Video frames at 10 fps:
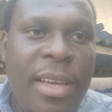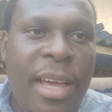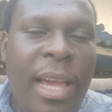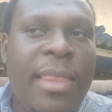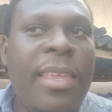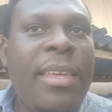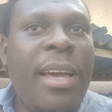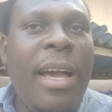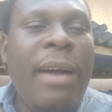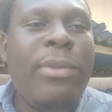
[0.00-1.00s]
I think I
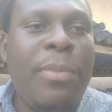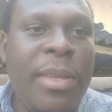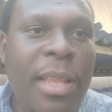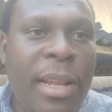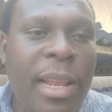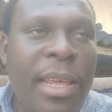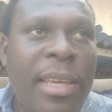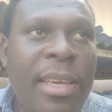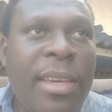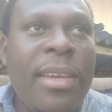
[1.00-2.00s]
have to make that clear.
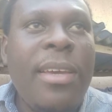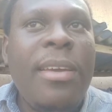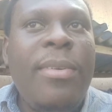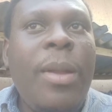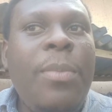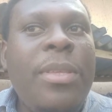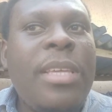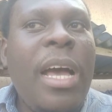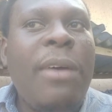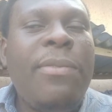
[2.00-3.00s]
Rabbits
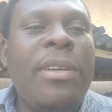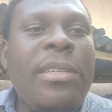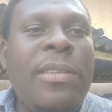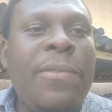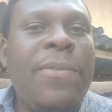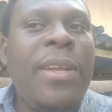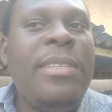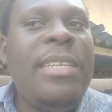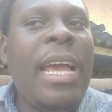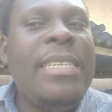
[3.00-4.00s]
have a different
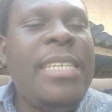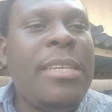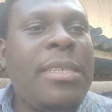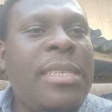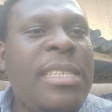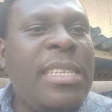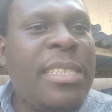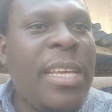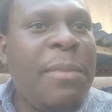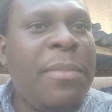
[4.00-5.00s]
digestive
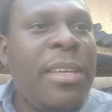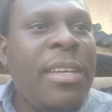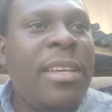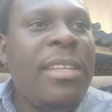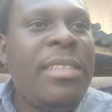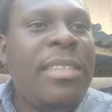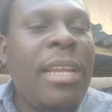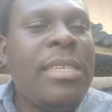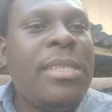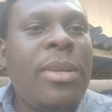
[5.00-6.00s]
system that
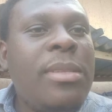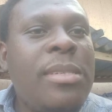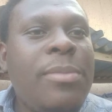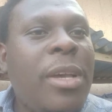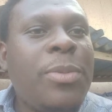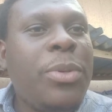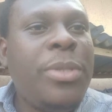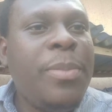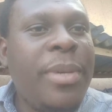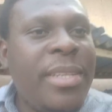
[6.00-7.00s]
is not the same as poultry
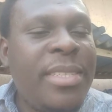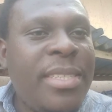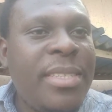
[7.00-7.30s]
birds.